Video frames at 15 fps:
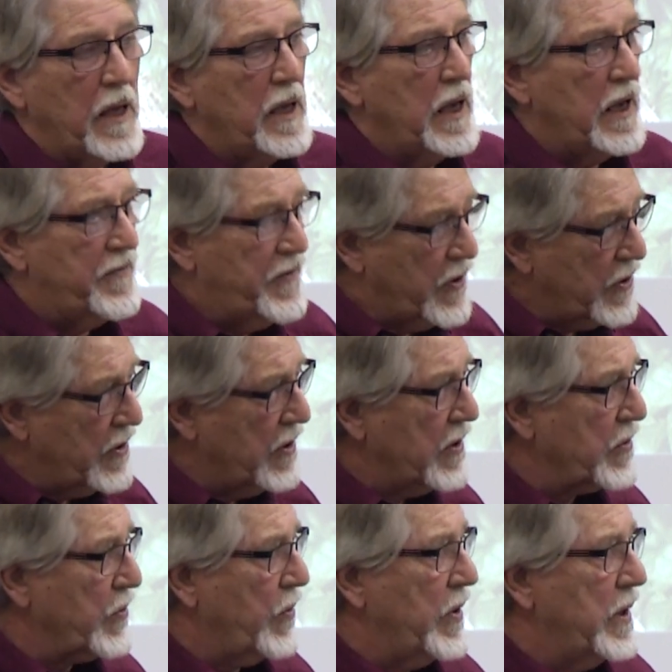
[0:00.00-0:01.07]
If you're
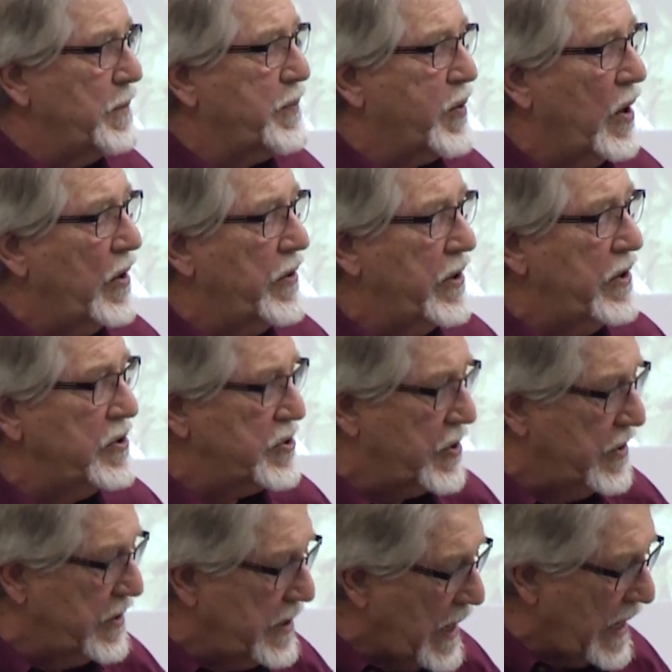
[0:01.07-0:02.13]
growing produce,
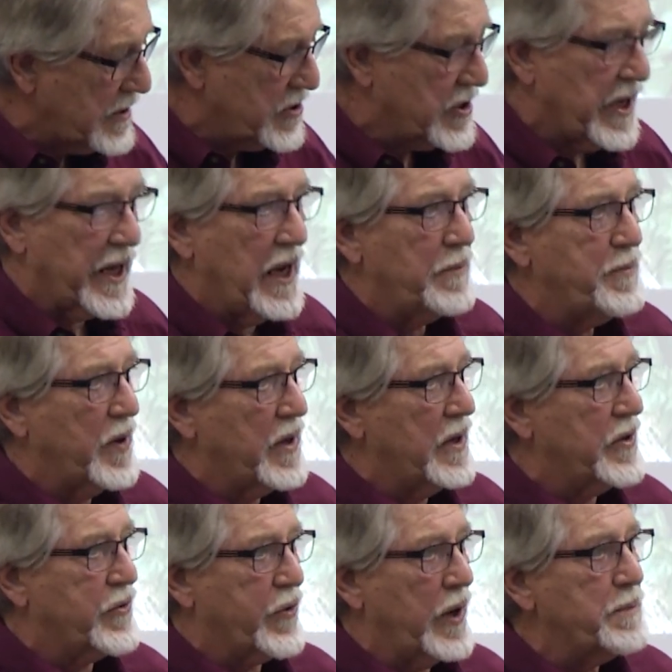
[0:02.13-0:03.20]
you're not set up on a
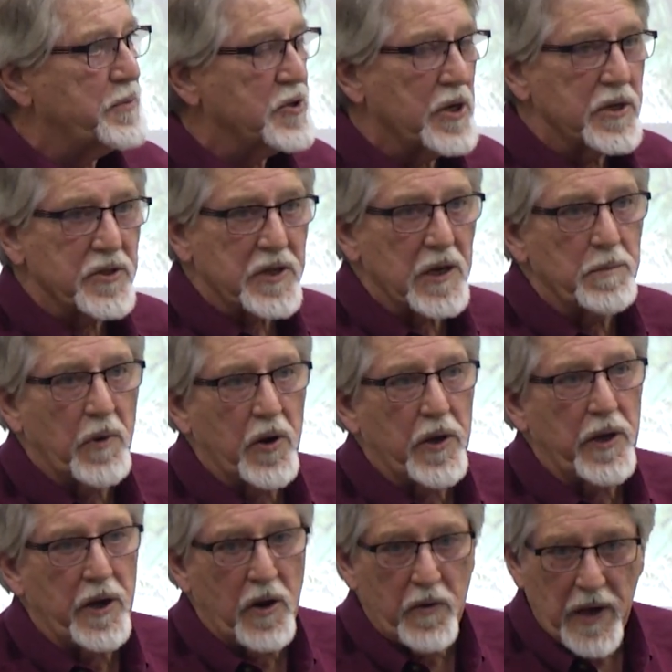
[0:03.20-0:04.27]
drip system, or
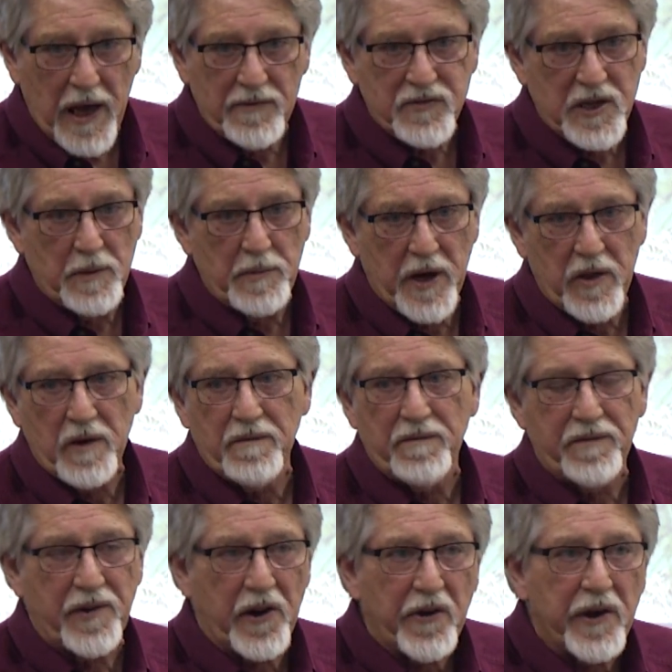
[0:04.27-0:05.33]
you don't have some other
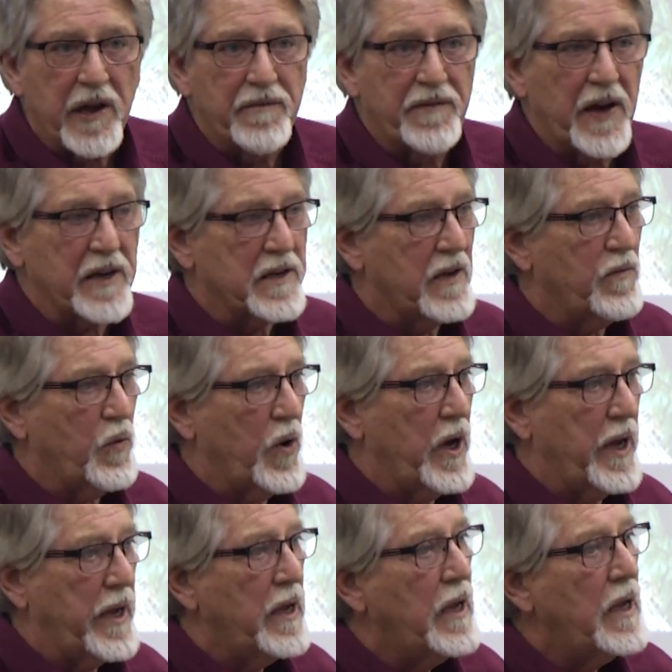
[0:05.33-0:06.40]
very effective
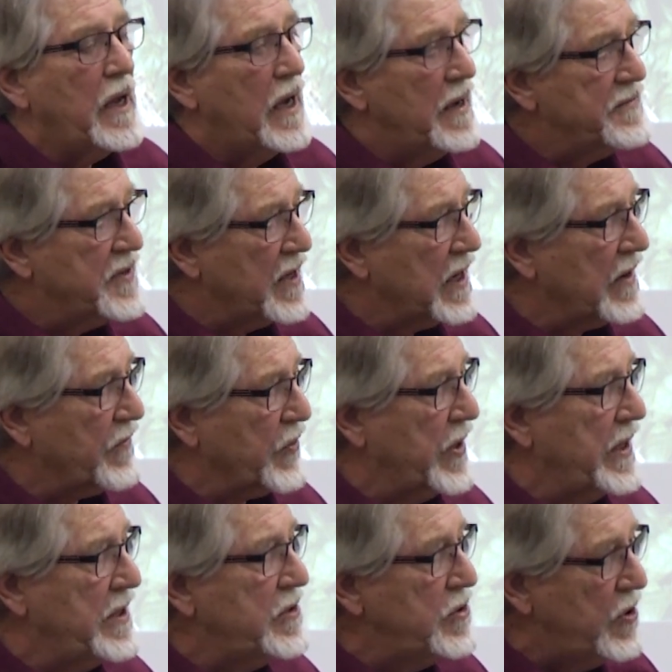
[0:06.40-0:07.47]
way of
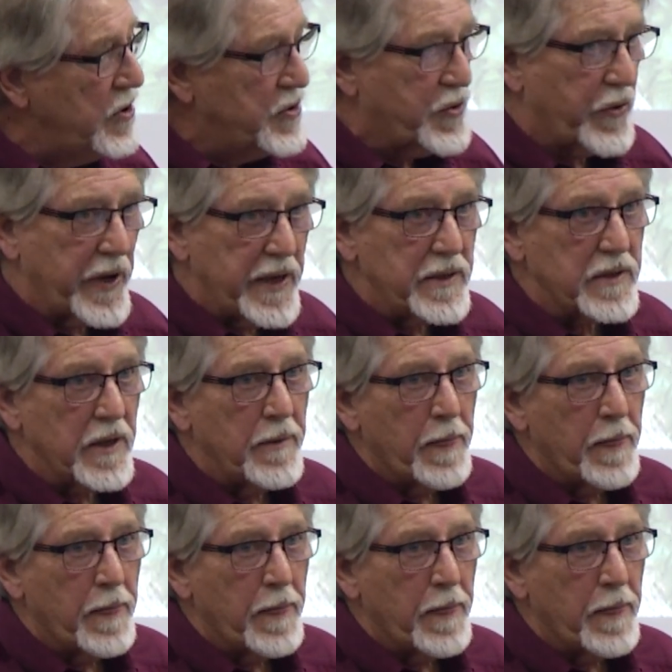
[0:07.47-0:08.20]
delivering nutrient,